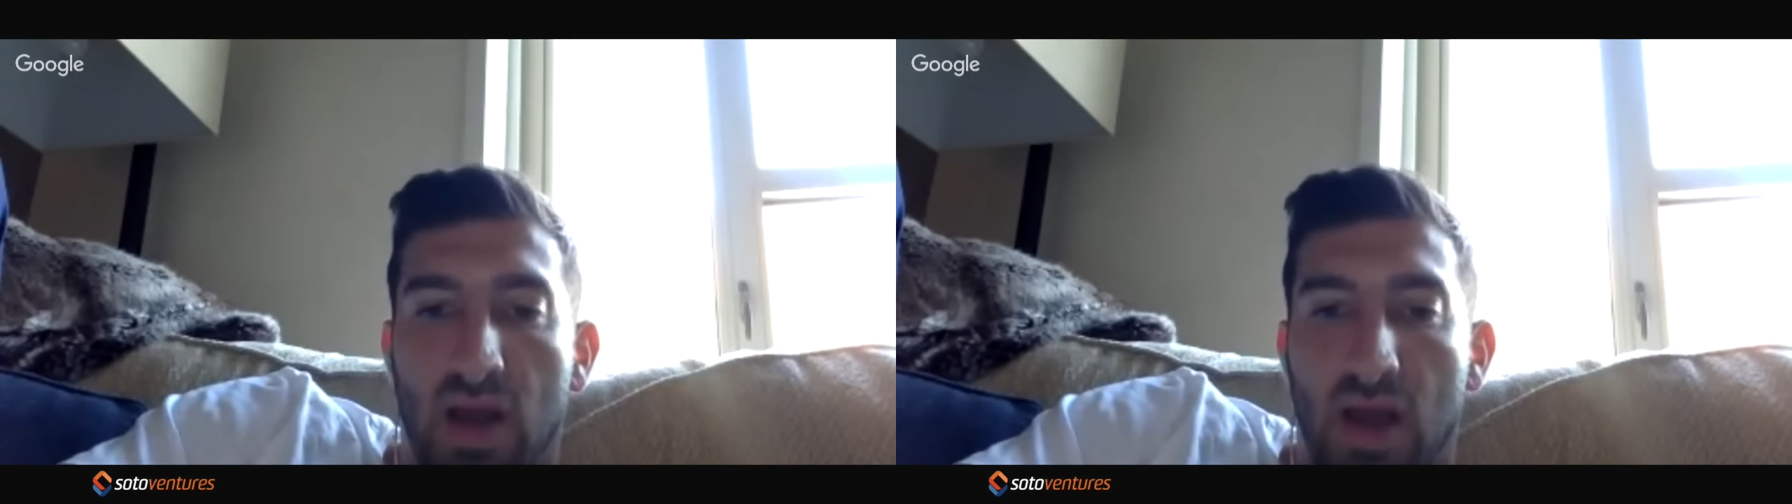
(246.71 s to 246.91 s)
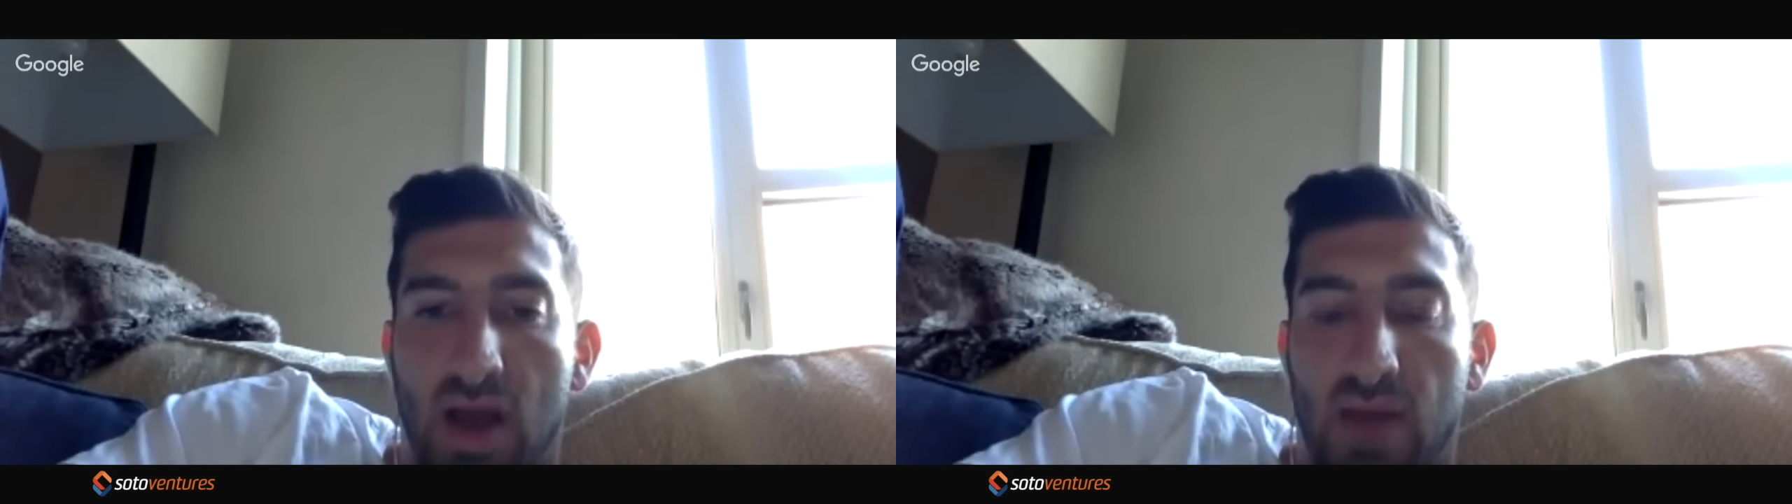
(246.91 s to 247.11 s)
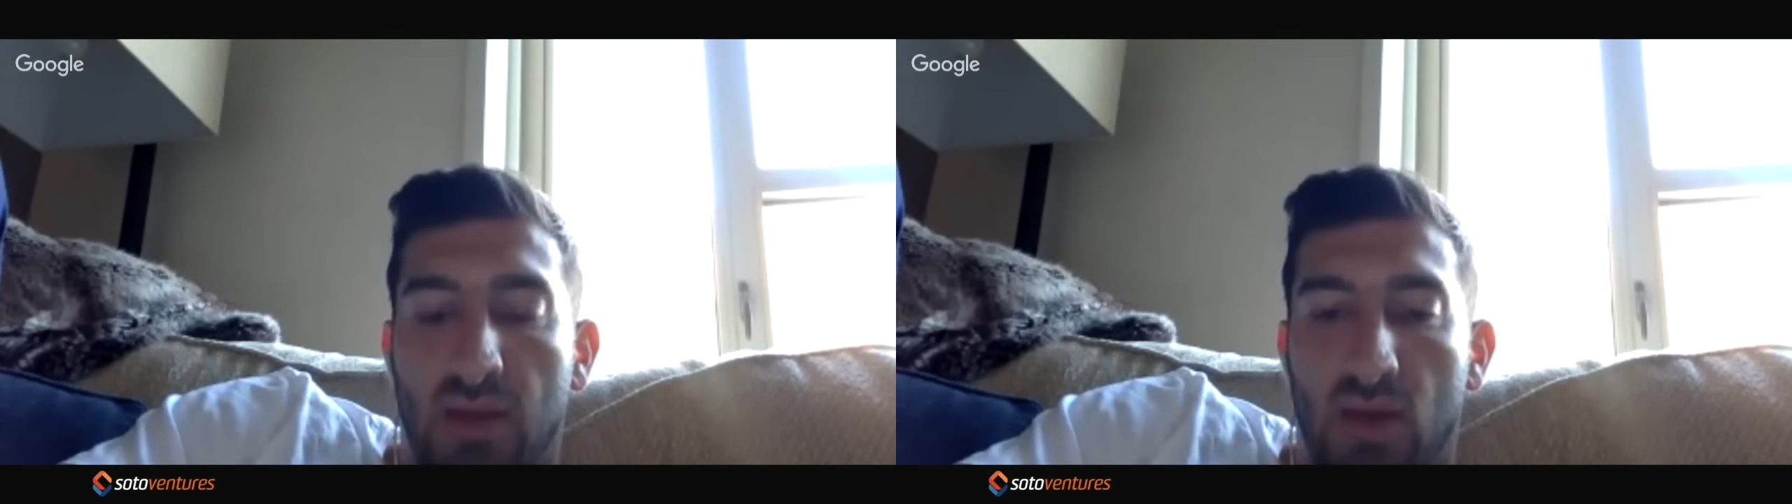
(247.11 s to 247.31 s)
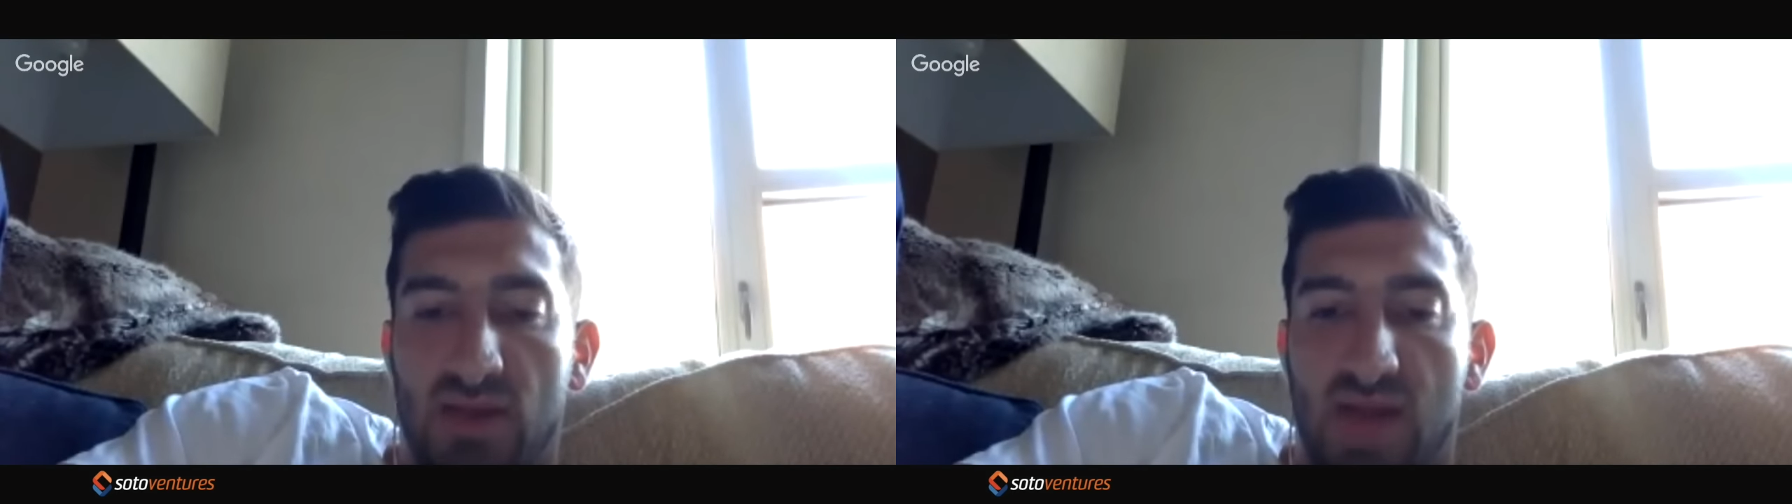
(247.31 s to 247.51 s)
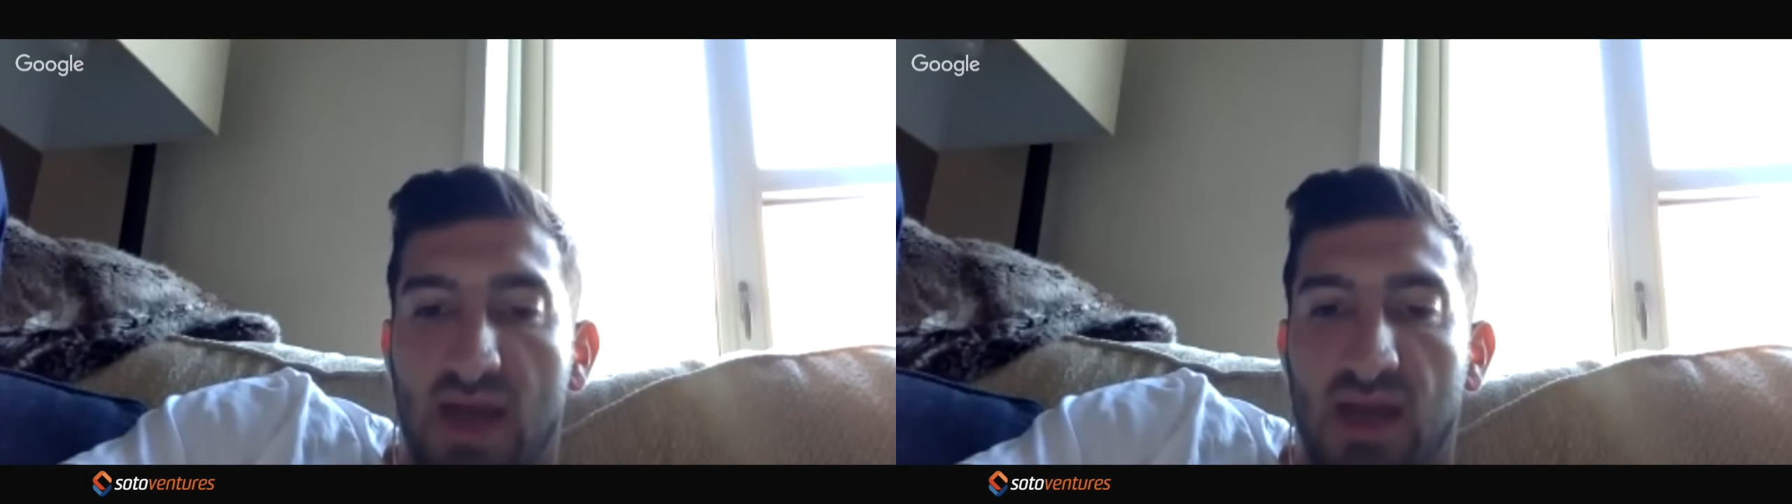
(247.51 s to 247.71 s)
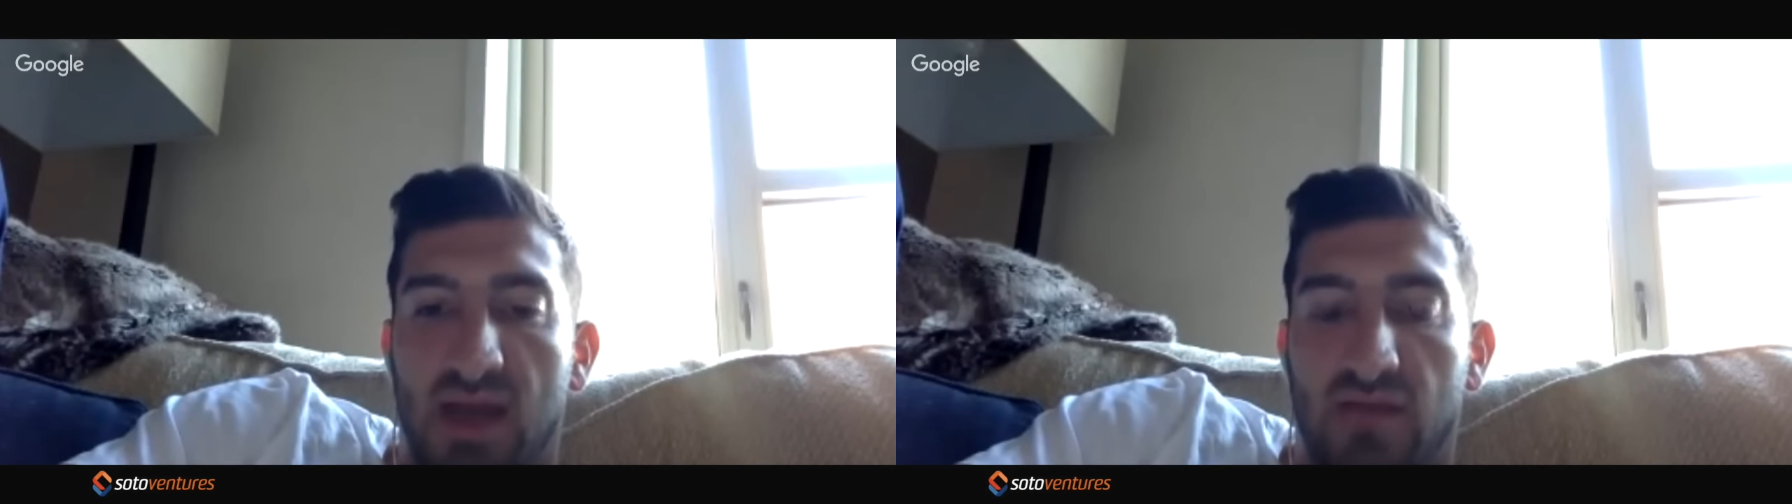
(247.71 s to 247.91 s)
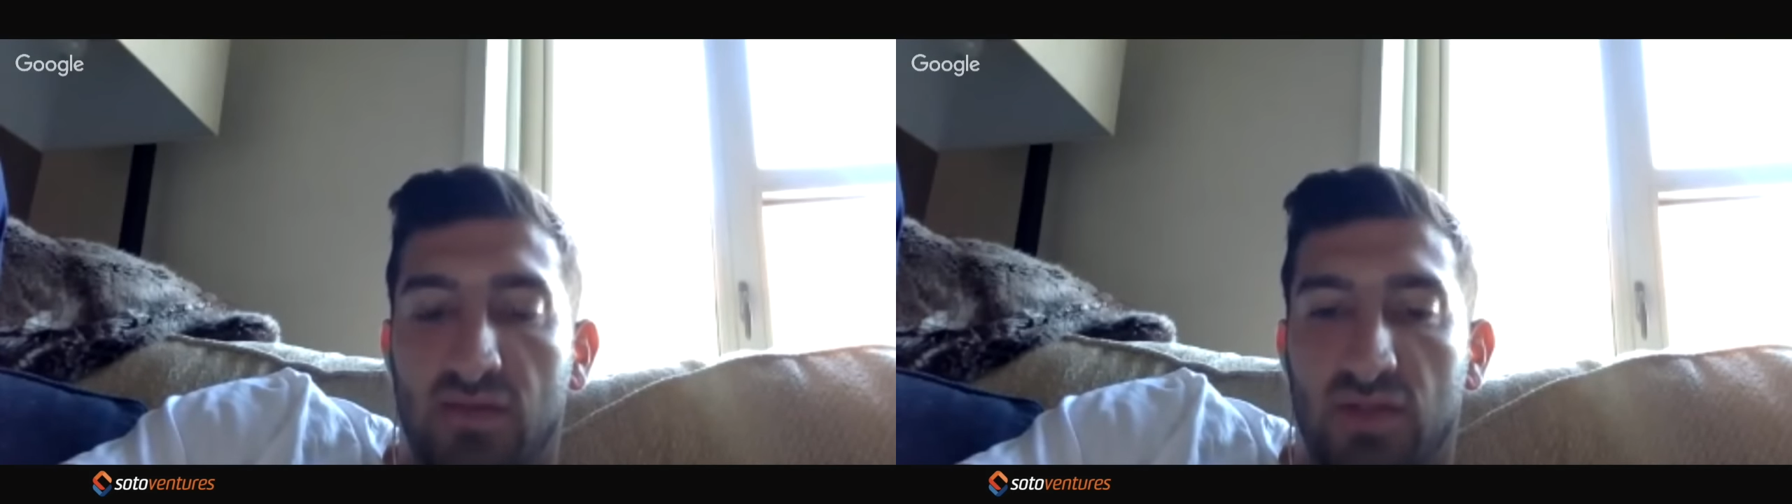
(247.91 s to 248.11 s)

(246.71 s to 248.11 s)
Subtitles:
attacking it from